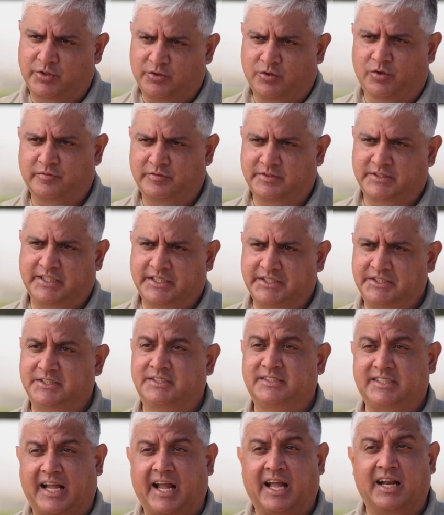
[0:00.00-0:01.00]
with
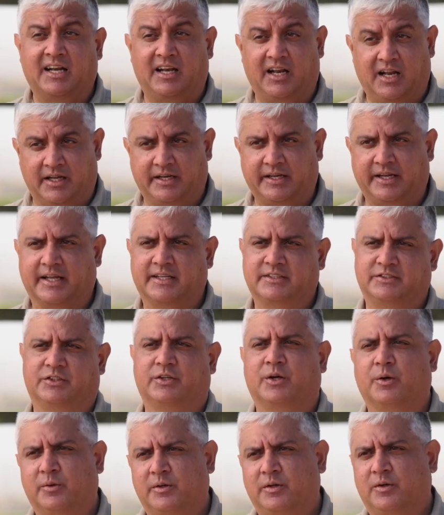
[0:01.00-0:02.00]
conversations and learning as you
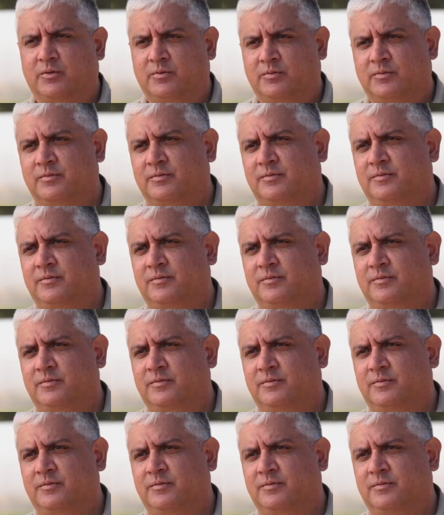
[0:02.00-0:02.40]
go along.